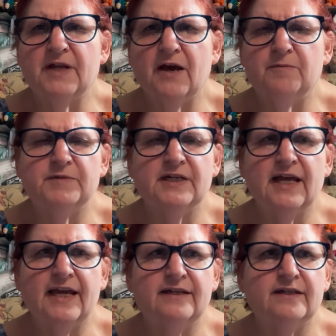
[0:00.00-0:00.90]
up to
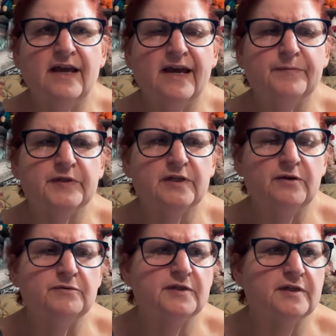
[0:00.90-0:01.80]
date
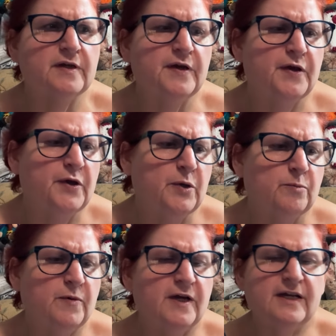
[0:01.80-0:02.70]
episodes.
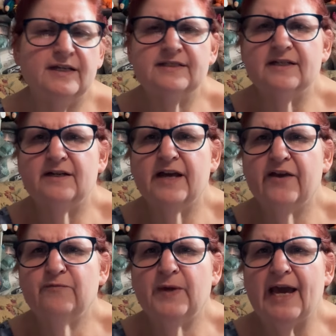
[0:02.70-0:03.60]
But it's a uh,
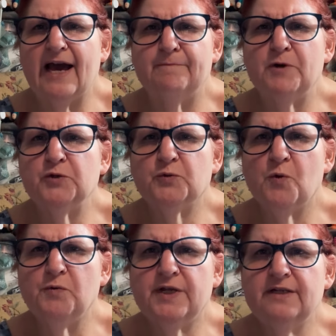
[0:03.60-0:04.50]
FBI Most
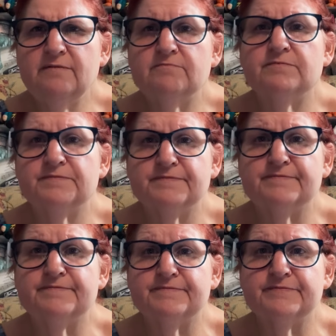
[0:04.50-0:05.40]
Wanted.
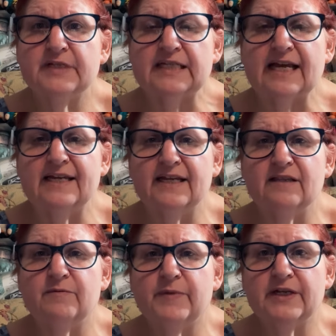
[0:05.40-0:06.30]
Mm, it's got
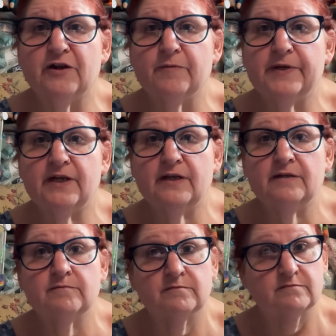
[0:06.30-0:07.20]
Dylan McDermott in it.
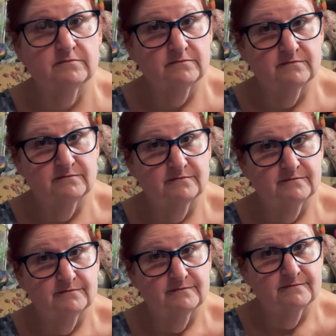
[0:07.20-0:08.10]

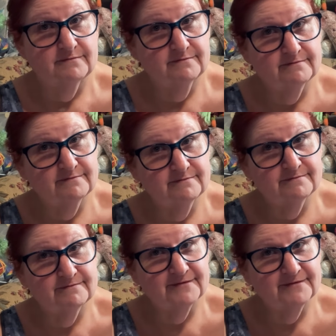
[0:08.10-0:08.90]
Mm,